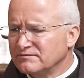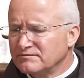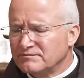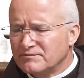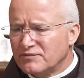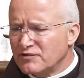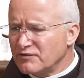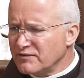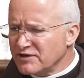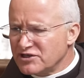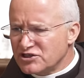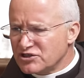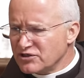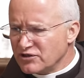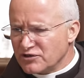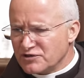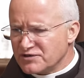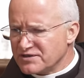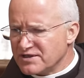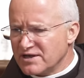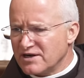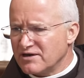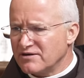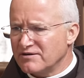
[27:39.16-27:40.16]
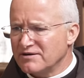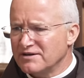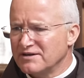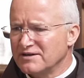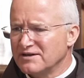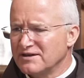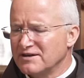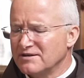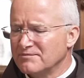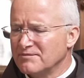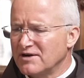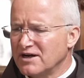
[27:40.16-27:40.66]
parishioners there
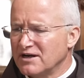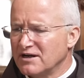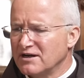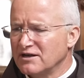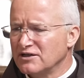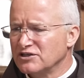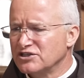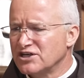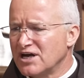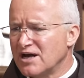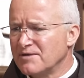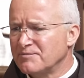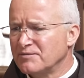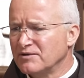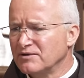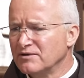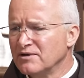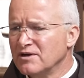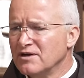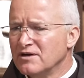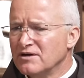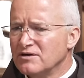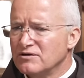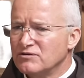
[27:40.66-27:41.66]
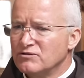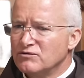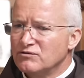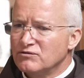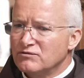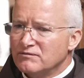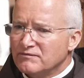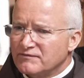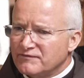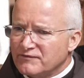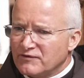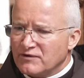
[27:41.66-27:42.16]
in my little chapel,
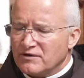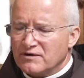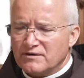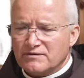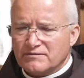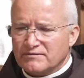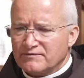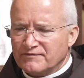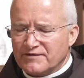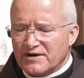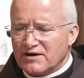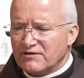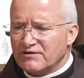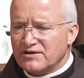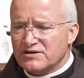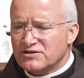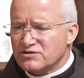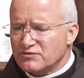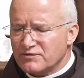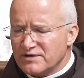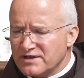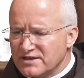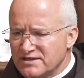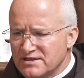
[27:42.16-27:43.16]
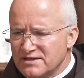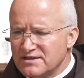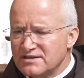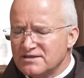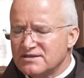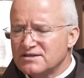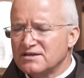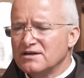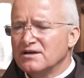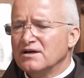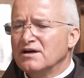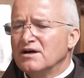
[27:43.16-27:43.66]
who for various
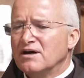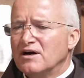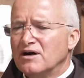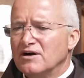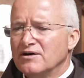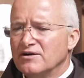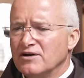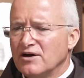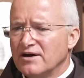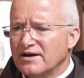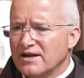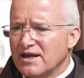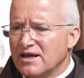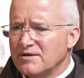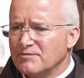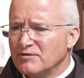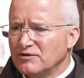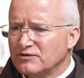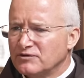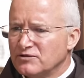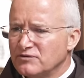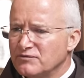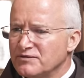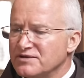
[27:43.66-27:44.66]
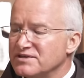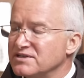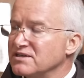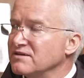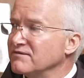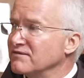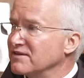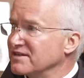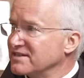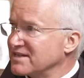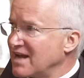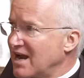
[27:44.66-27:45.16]
reasons are not able to
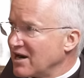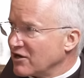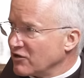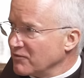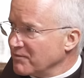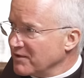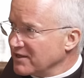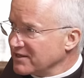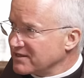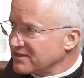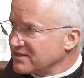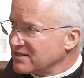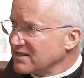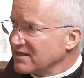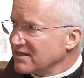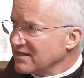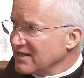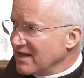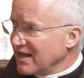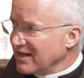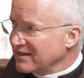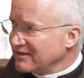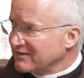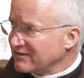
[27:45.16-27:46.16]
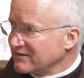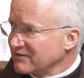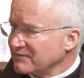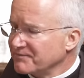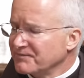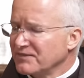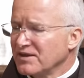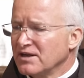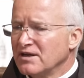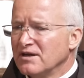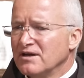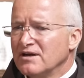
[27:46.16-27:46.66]
receive the sacraments yet.
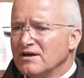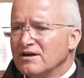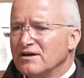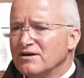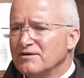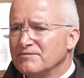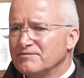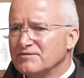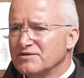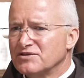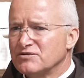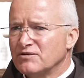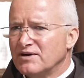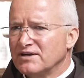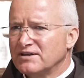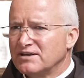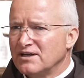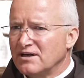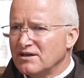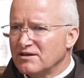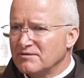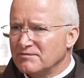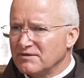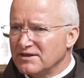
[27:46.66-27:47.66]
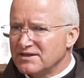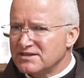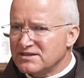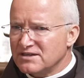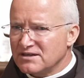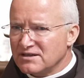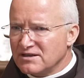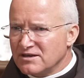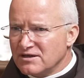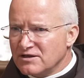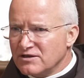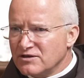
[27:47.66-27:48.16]
So I tell them,
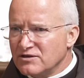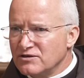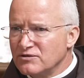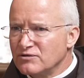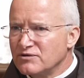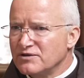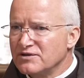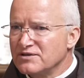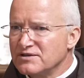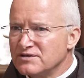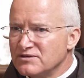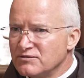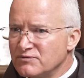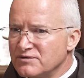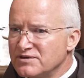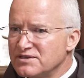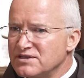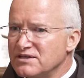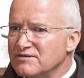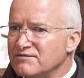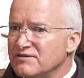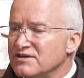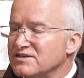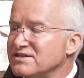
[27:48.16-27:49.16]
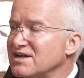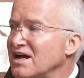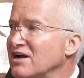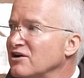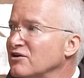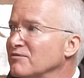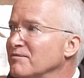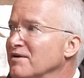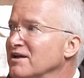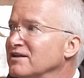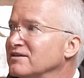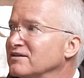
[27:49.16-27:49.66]
listen, you can receive the
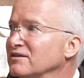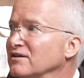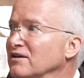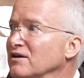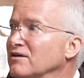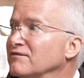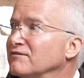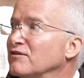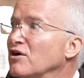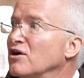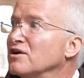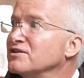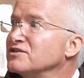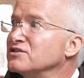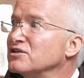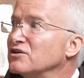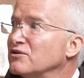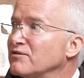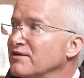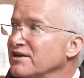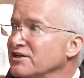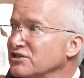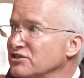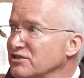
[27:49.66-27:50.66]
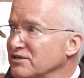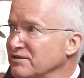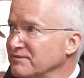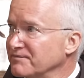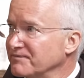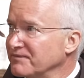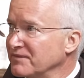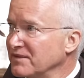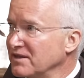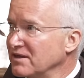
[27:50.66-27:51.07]
sacramental of consecration.